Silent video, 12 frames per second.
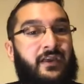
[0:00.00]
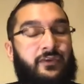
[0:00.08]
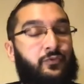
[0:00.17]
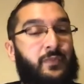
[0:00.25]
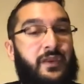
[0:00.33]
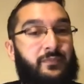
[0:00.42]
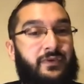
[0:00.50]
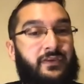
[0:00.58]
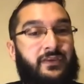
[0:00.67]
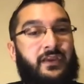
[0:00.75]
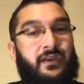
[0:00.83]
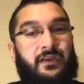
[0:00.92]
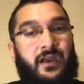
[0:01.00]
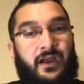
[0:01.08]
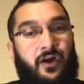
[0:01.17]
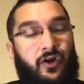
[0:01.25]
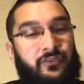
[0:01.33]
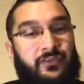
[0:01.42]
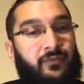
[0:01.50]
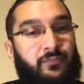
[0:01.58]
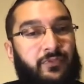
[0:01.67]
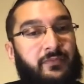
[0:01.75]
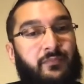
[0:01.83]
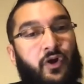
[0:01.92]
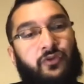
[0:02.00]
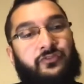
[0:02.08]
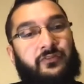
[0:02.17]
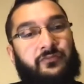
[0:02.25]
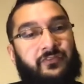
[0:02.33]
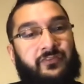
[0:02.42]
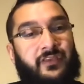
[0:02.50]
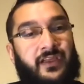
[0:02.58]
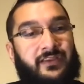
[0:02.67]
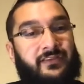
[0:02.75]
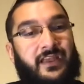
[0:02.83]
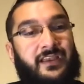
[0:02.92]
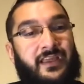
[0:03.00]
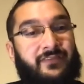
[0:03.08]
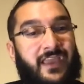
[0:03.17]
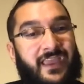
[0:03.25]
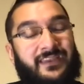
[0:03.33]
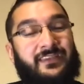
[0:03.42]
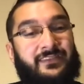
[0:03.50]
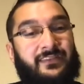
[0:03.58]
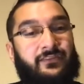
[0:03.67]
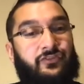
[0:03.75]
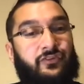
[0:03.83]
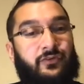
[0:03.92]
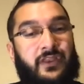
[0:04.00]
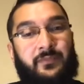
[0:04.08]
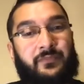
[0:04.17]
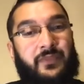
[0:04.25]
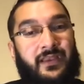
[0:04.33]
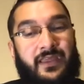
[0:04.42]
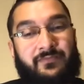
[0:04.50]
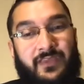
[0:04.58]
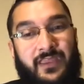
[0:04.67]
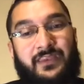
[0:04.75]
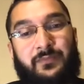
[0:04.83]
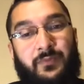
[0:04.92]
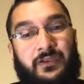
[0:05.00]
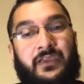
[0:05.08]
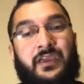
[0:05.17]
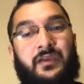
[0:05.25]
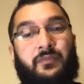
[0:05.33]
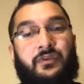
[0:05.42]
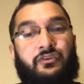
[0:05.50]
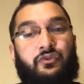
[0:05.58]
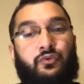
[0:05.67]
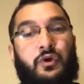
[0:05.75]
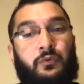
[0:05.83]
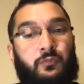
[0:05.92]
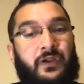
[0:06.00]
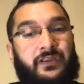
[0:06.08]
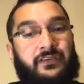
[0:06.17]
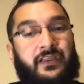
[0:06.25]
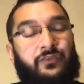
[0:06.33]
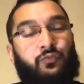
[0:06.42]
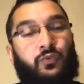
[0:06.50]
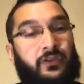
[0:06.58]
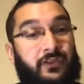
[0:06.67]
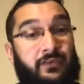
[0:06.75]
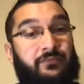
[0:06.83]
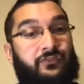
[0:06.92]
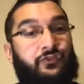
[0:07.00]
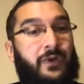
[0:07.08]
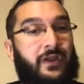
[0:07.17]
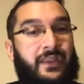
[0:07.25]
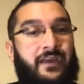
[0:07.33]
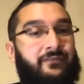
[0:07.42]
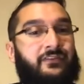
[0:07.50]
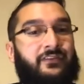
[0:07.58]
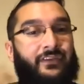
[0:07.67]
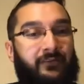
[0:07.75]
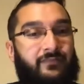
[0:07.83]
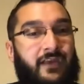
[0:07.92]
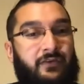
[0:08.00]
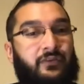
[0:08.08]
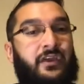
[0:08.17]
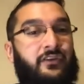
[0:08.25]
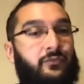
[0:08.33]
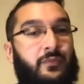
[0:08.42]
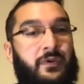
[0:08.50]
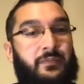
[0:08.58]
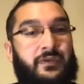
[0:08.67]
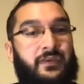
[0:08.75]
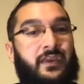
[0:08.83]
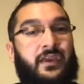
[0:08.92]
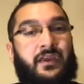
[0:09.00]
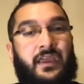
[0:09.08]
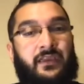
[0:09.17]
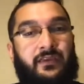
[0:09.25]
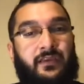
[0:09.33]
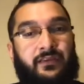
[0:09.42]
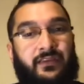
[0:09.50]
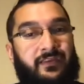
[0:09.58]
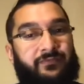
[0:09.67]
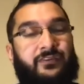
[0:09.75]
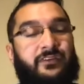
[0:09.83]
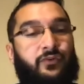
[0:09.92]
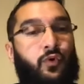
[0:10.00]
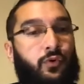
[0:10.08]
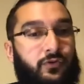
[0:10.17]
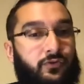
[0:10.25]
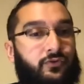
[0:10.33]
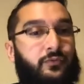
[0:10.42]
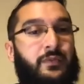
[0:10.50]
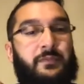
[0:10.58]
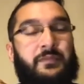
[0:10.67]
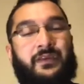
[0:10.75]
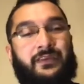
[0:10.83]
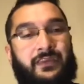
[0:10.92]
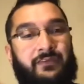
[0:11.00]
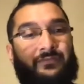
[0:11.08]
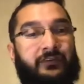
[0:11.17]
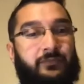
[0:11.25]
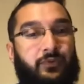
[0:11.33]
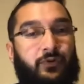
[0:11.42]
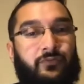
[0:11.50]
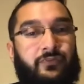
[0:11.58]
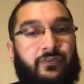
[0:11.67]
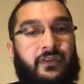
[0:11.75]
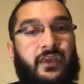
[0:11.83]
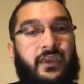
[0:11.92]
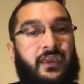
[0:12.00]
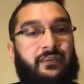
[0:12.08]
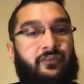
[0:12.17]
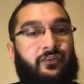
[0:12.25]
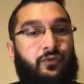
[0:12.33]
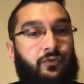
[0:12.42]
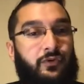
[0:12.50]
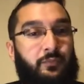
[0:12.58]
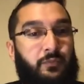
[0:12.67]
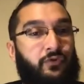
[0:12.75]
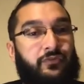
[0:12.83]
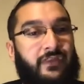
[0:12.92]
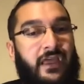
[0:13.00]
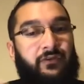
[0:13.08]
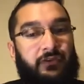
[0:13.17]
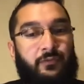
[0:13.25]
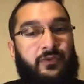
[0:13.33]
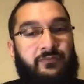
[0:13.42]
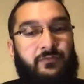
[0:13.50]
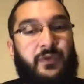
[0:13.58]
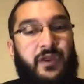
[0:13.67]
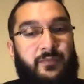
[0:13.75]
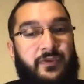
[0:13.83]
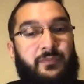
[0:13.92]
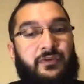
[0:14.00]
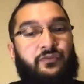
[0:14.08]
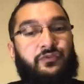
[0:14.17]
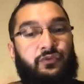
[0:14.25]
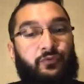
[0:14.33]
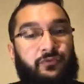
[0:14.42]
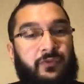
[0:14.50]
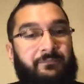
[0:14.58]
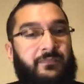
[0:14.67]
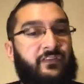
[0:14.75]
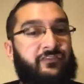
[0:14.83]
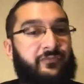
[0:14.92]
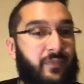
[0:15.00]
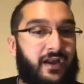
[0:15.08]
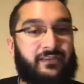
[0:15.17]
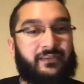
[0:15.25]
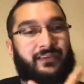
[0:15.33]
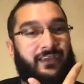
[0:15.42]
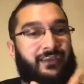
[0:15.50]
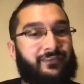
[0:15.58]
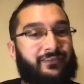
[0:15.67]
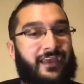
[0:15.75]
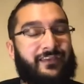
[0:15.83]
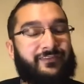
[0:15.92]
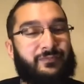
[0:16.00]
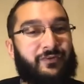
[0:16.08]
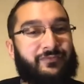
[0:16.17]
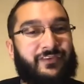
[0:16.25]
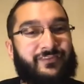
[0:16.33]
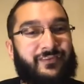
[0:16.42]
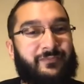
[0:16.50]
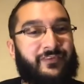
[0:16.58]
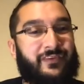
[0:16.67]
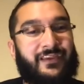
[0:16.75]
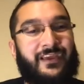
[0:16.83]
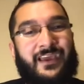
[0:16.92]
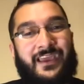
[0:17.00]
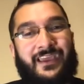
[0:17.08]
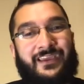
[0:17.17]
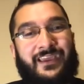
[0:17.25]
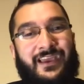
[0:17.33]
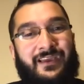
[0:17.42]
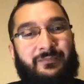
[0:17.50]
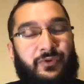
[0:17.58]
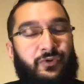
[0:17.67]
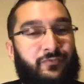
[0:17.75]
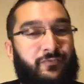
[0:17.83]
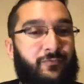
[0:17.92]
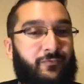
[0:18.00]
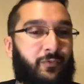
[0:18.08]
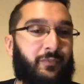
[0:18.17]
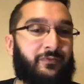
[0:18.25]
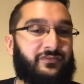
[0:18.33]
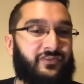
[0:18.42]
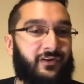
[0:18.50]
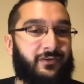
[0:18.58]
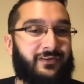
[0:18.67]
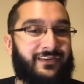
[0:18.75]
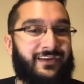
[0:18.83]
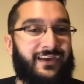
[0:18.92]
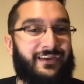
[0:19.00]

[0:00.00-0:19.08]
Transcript: You may be on the complete margin of society and not have anything to your name, not have any money, but you recognize what gifts you might have to give out. You may be a gifted orator. You may be a gifted person in your personality, whatever it might be, but you use it. Smiling is, as the Prophet said, a beautiful form of charity.